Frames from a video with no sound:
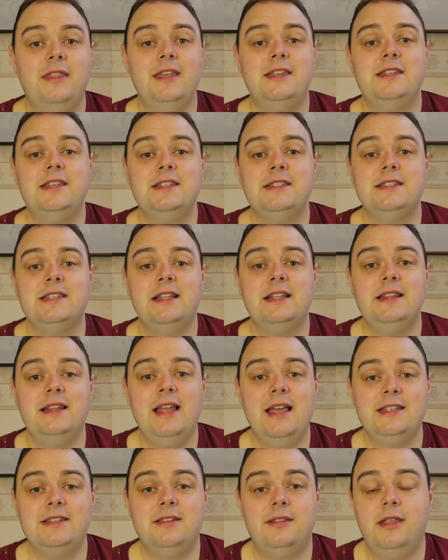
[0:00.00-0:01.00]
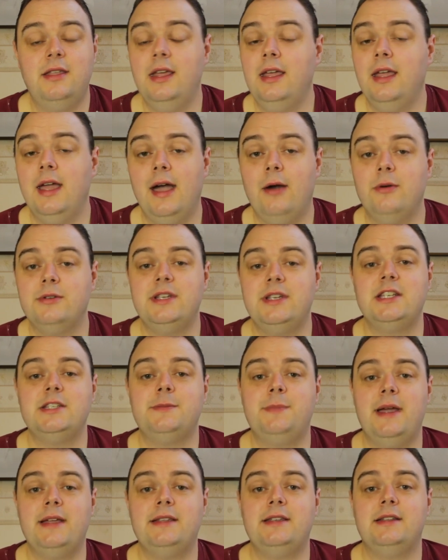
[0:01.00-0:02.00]
This is the last thing I was
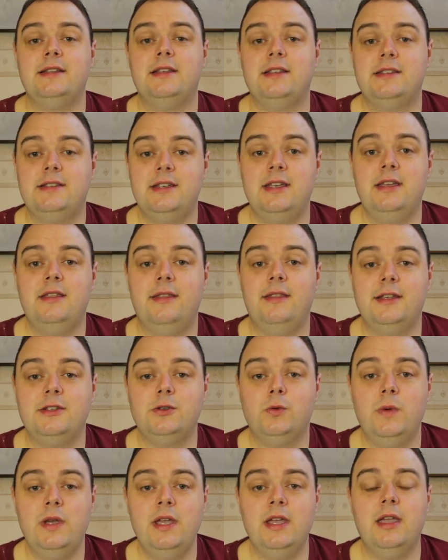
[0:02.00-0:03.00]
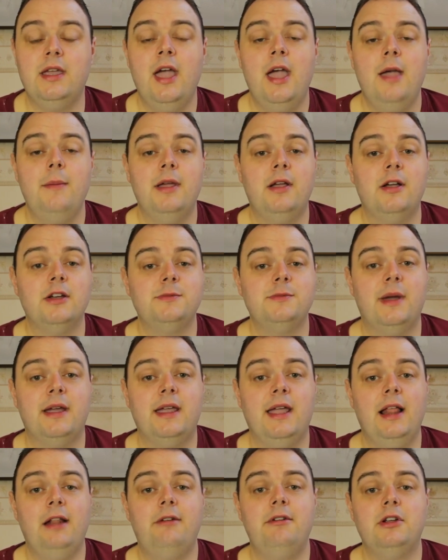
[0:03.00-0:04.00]
expecting to see this week, because my
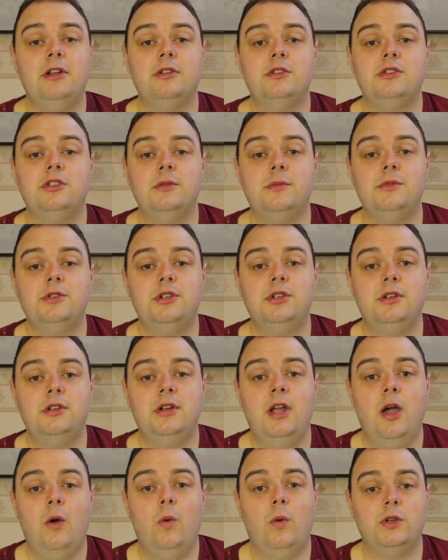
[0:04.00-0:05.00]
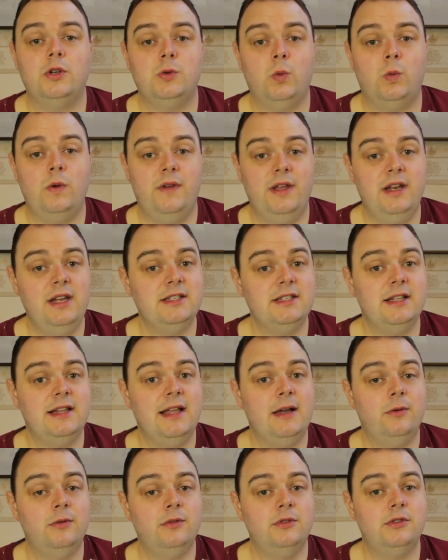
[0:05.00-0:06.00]
calorie consumption was within its
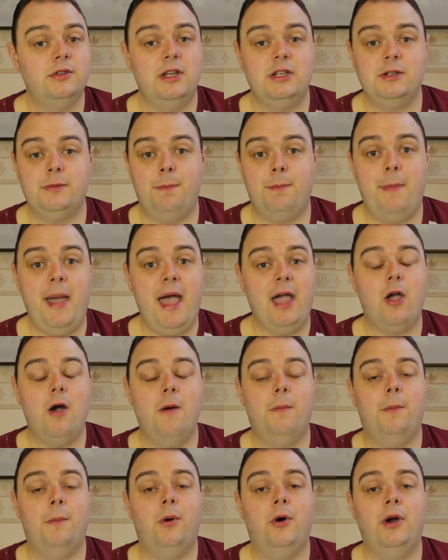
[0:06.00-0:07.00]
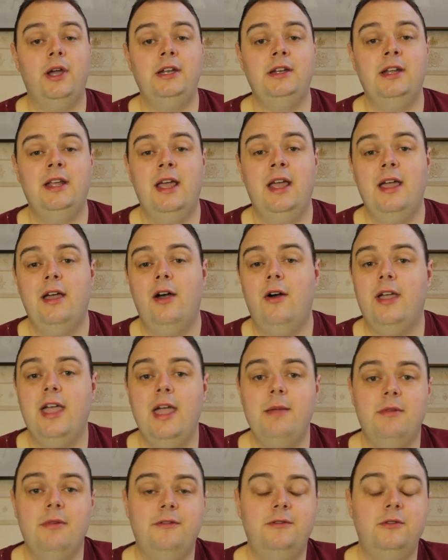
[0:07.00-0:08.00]
allowance. Is back on point.
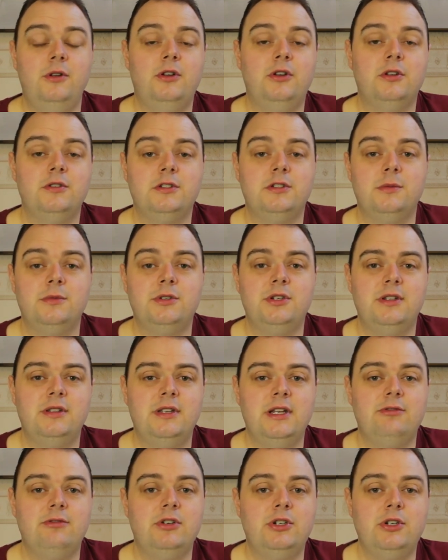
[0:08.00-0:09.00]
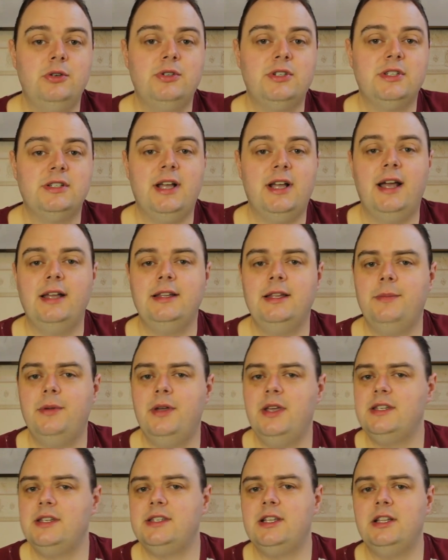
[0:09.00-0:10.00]
Okay, my fluid consumption did reduce slightly,
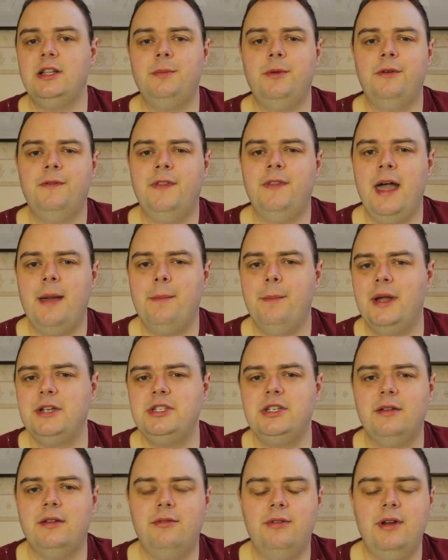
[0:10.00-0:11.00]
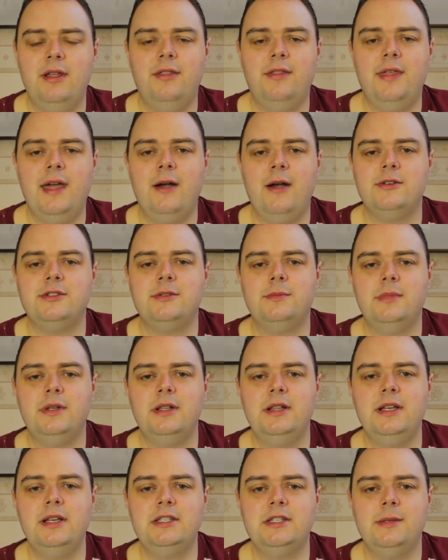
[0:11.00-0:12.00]
but it's still above that magic 3,000
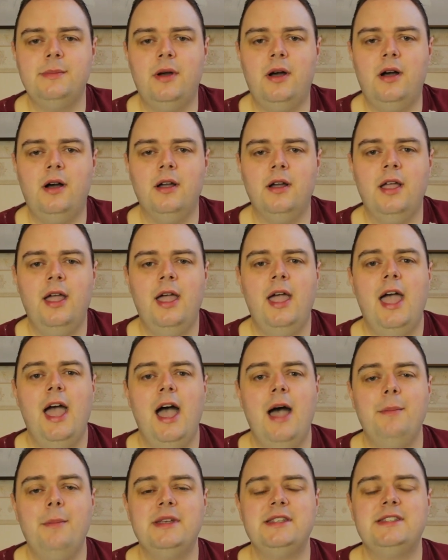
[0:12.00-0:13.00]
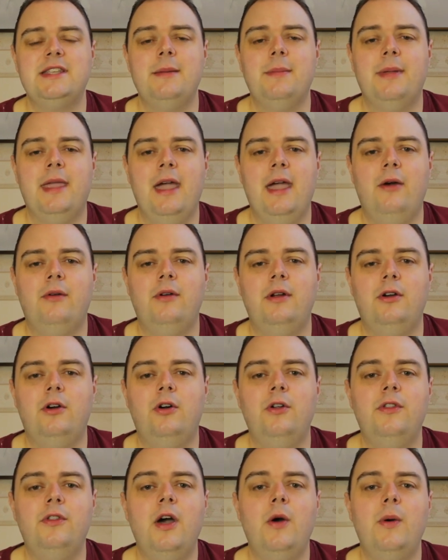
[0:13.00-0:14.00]
milliliter mark. And my step count,
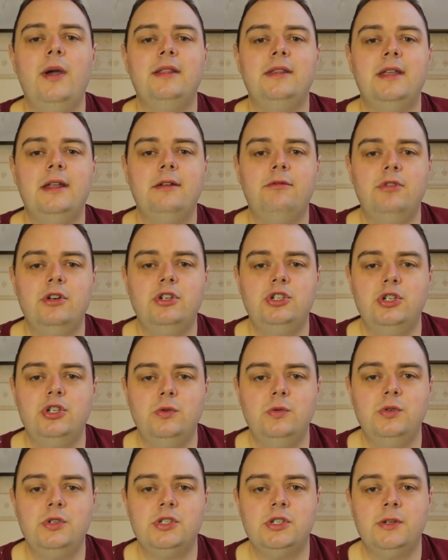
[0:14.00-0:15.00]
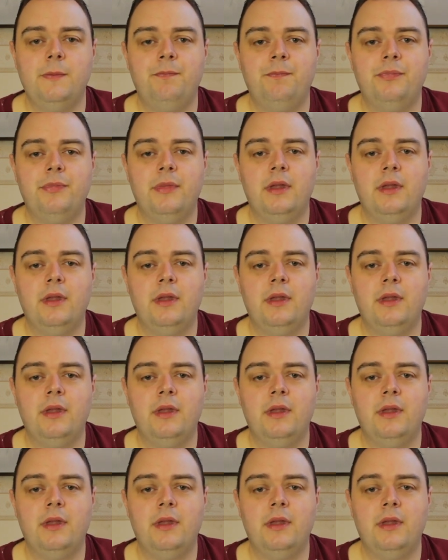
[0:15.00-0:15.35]
although it did reduce,